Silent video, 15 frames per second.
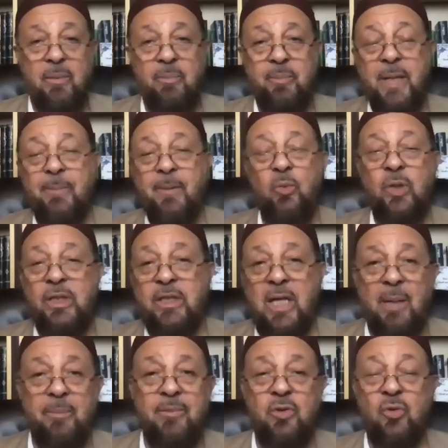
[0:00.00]
People would
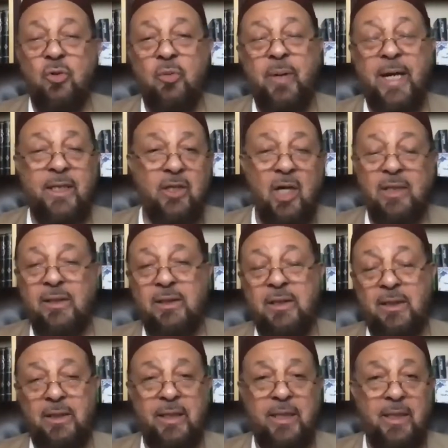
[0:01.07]
come to Ubay
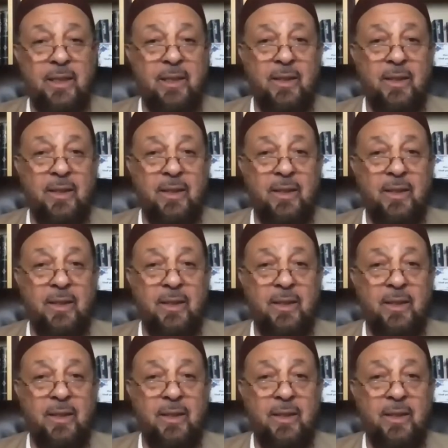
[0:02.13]
constantly.